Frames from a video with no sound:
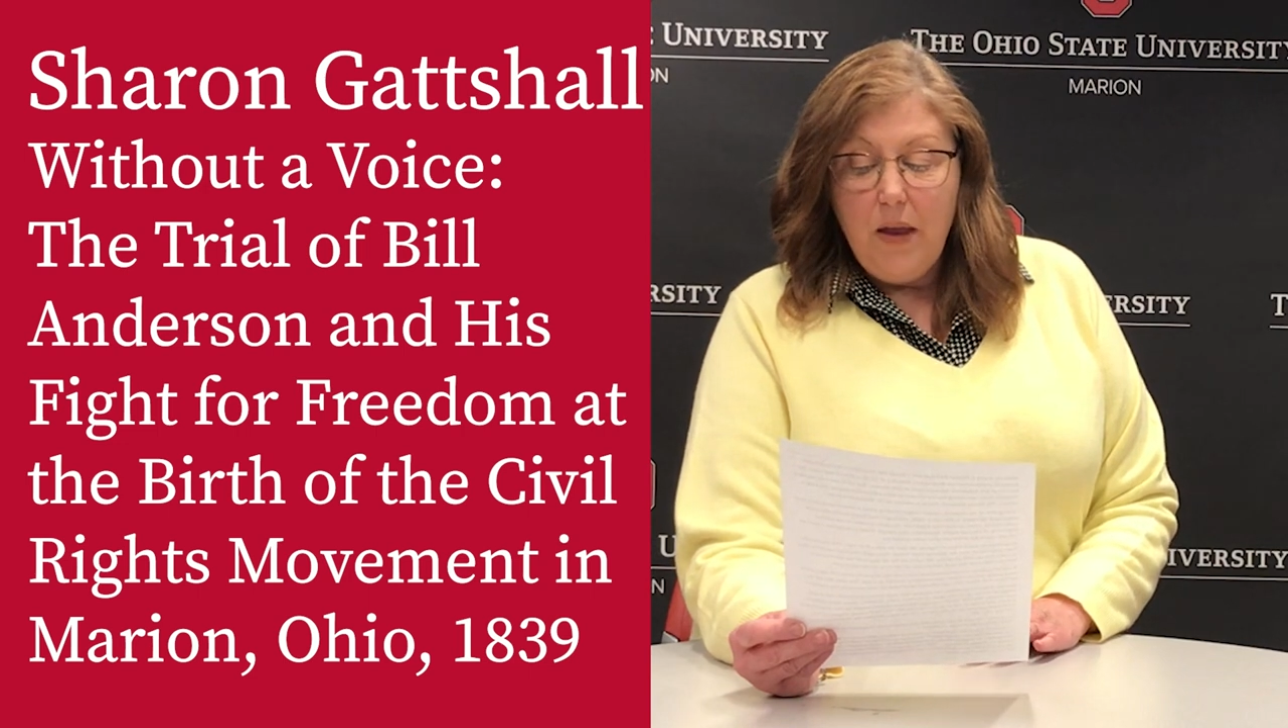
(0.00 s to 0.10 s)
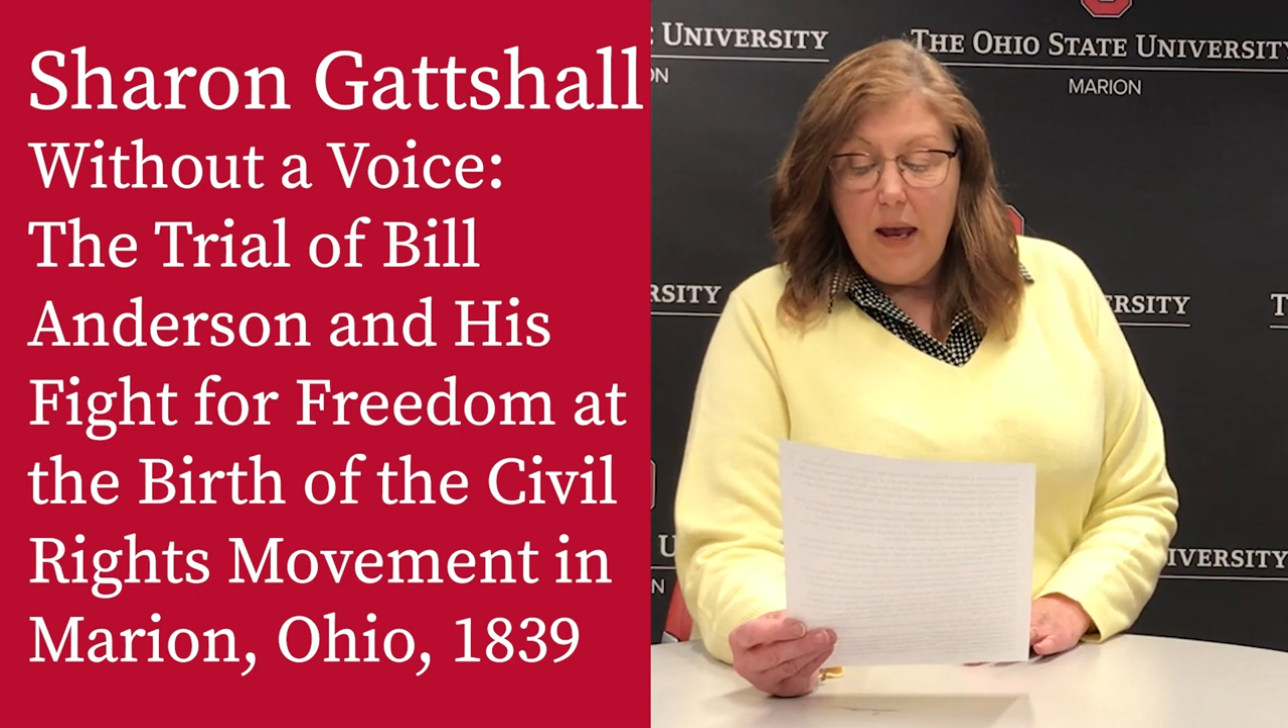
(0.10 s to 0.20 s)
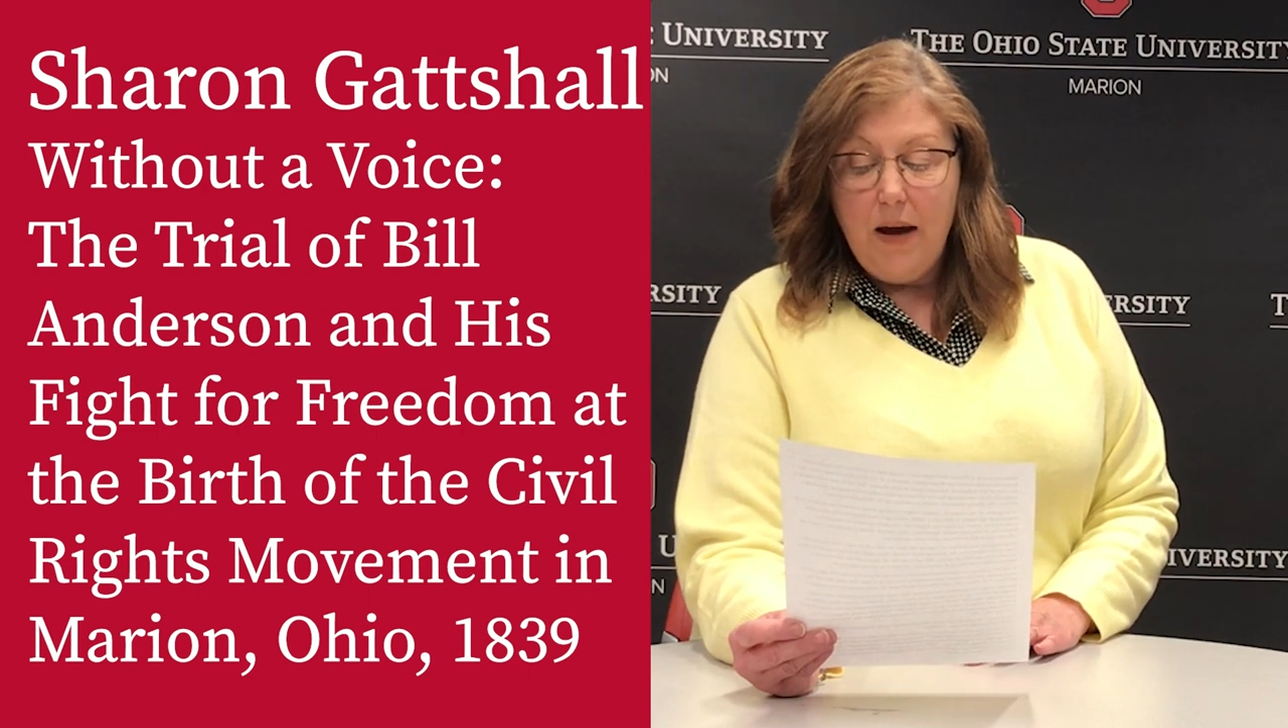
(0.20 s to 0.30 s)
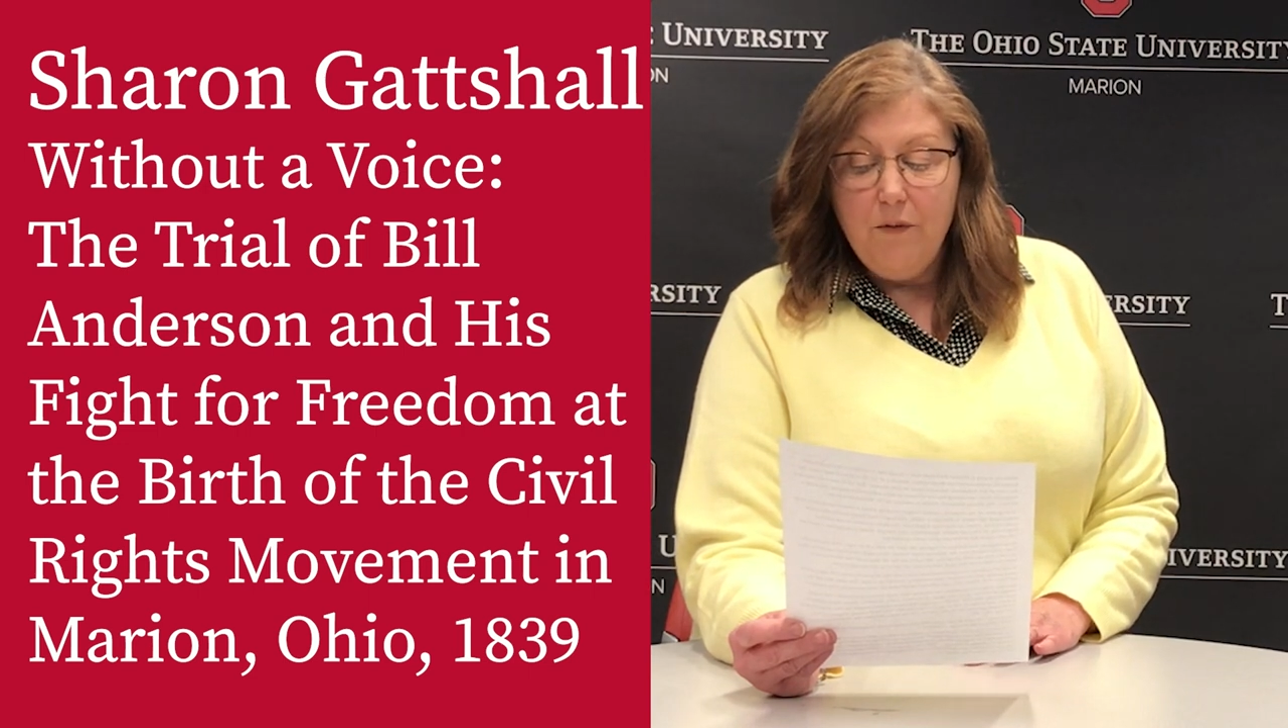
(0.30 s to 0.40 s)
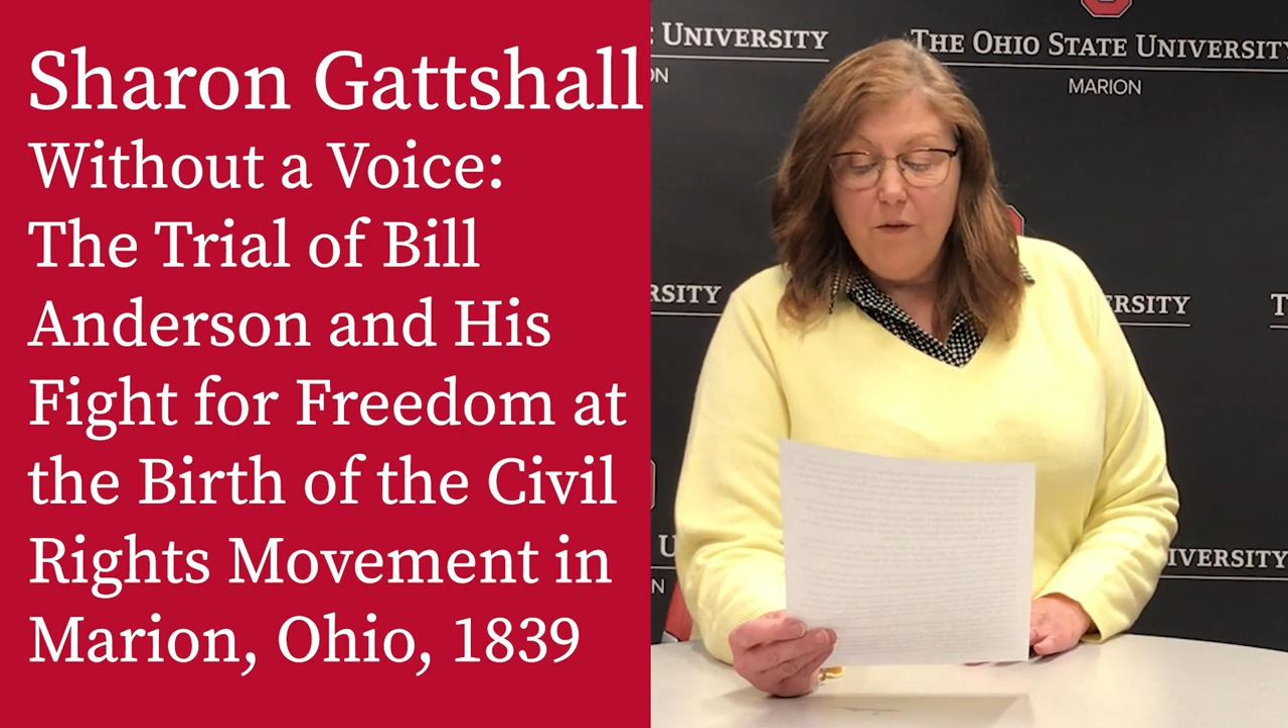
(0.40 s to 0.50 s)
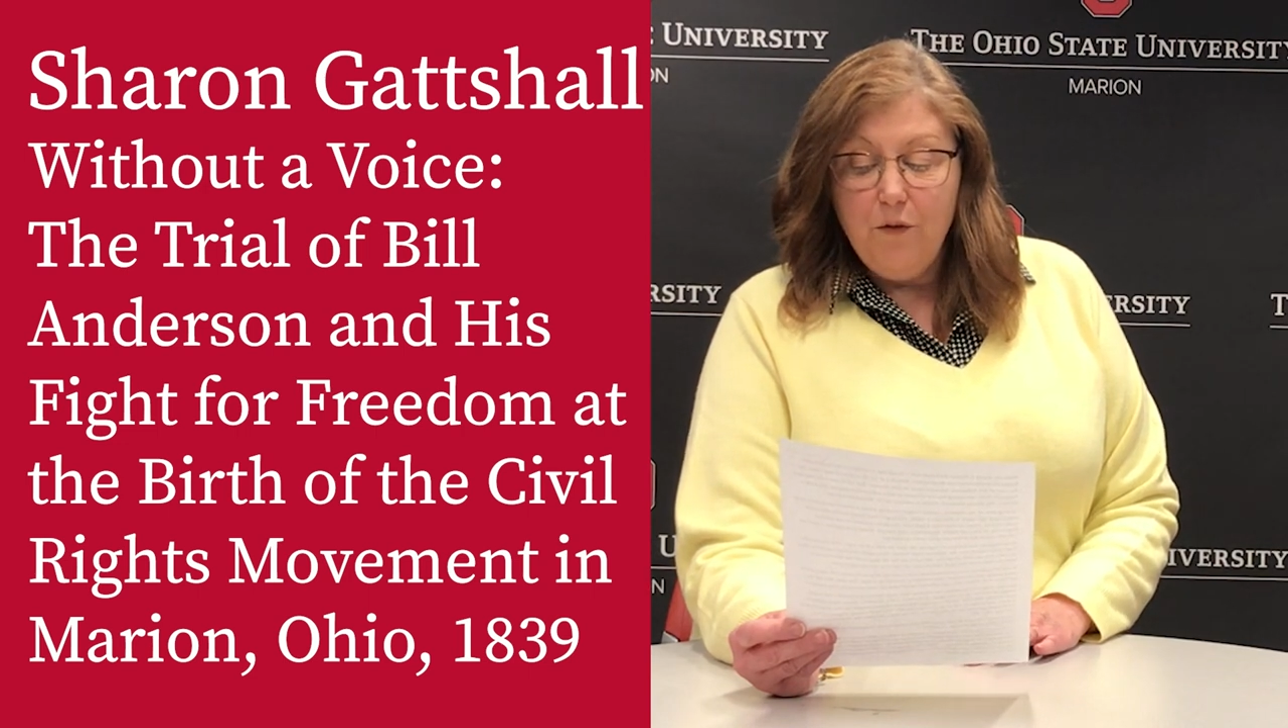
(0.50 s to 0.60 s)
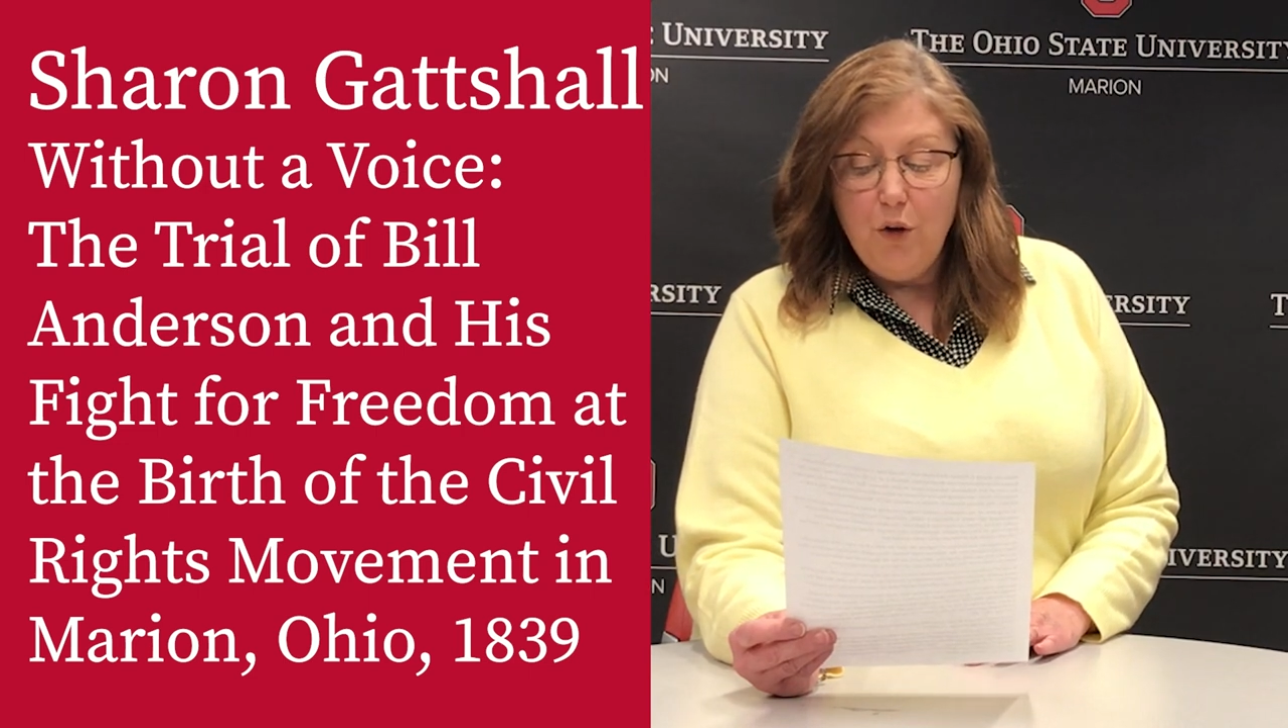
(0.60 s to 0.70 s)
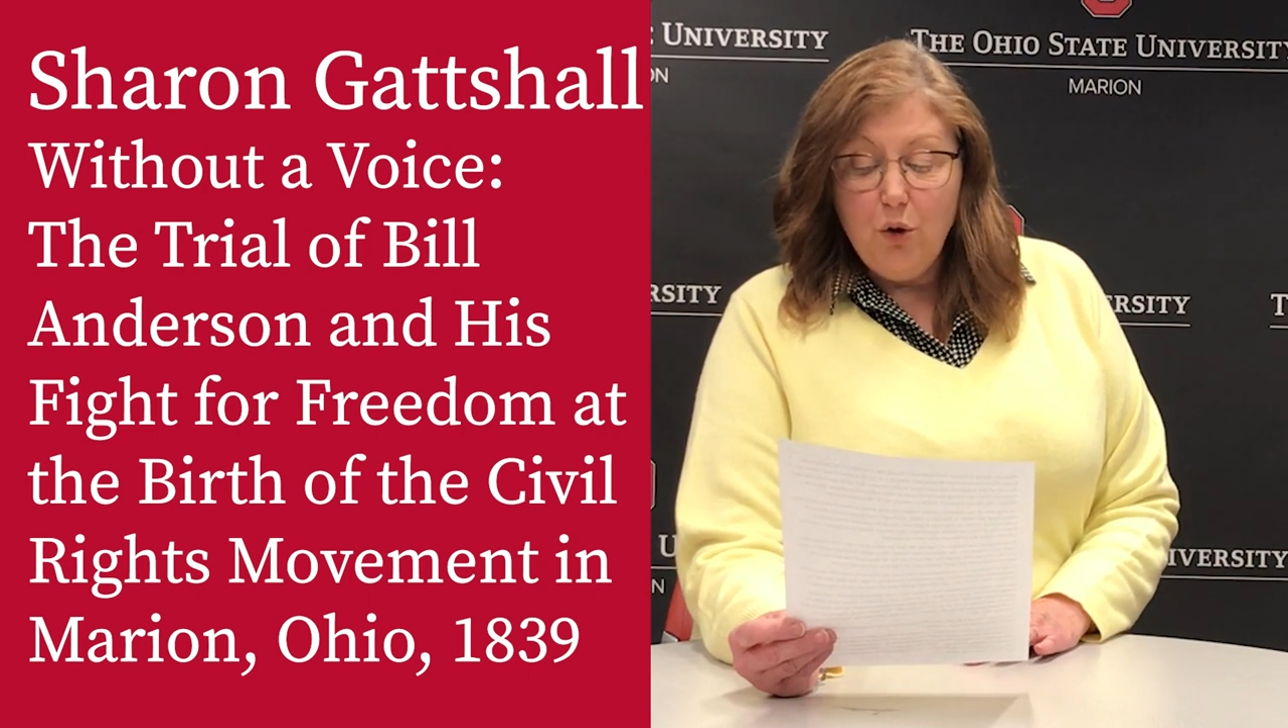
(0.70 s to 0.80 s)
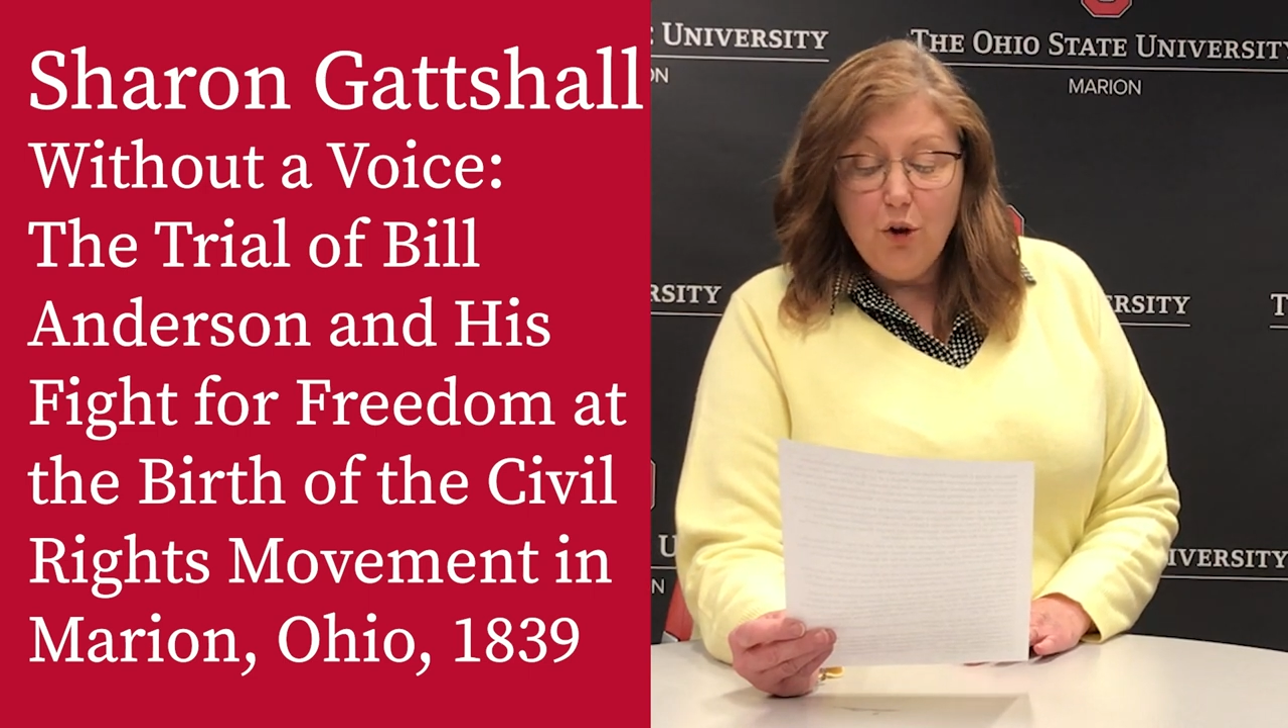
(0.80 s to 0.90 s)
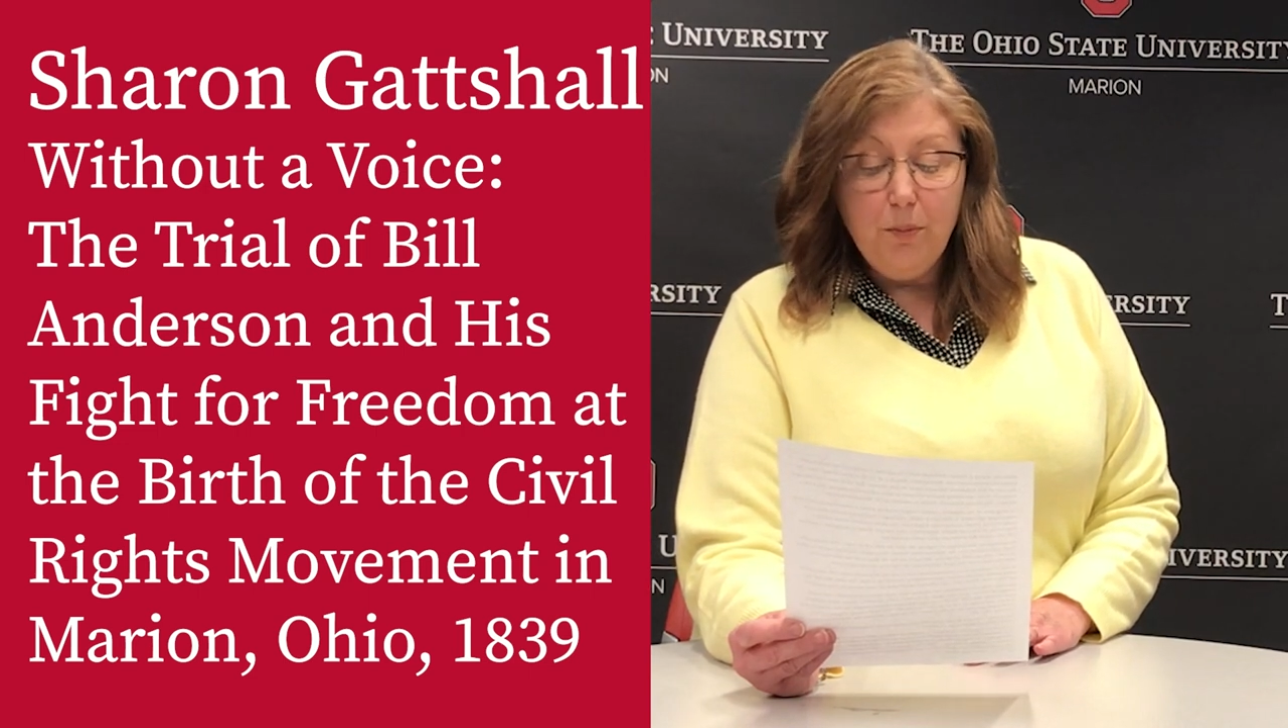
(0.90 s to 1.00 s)
and
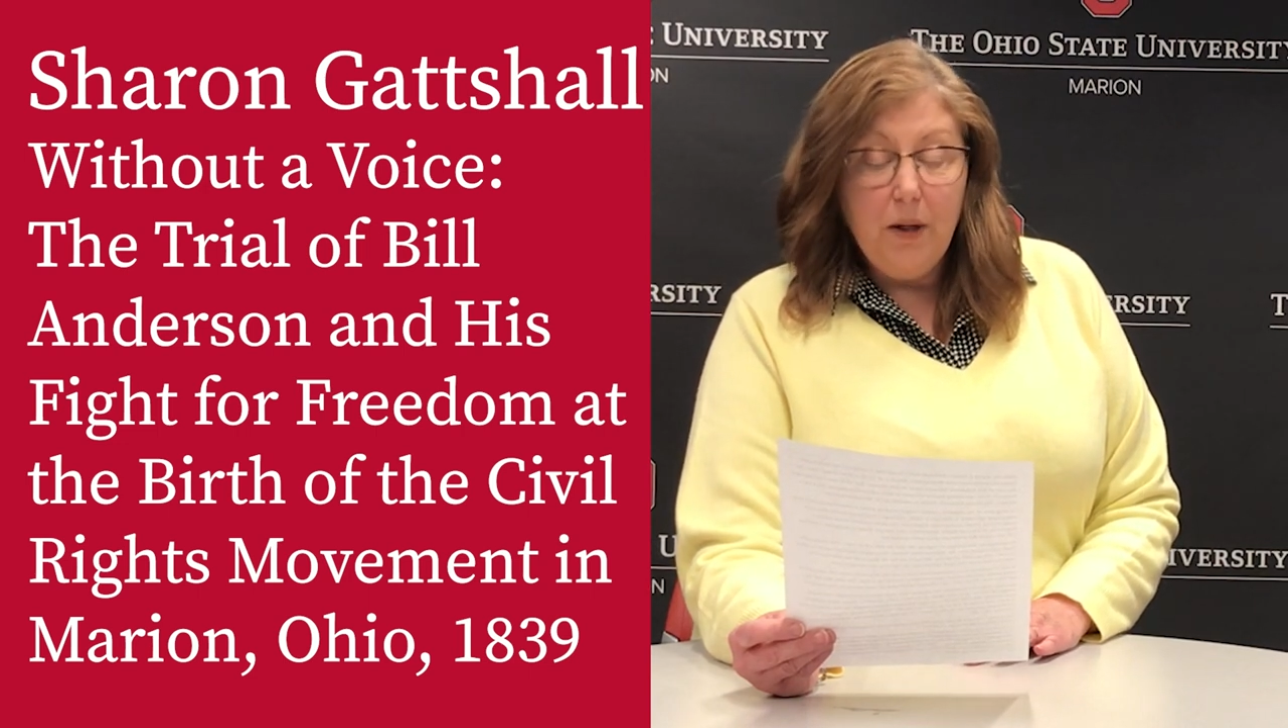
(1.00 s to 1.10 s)
future